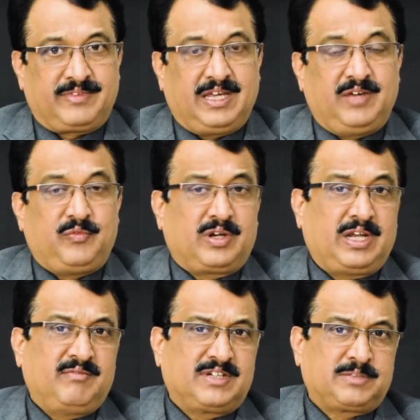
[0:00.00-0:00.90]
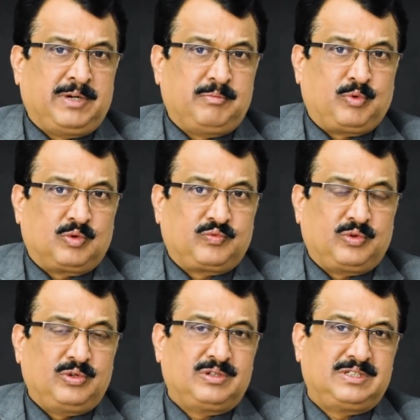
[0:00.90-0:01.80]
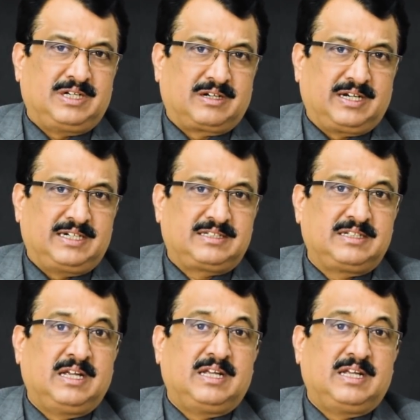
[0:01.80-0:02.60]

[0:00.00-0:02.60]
If your investment portfolio generates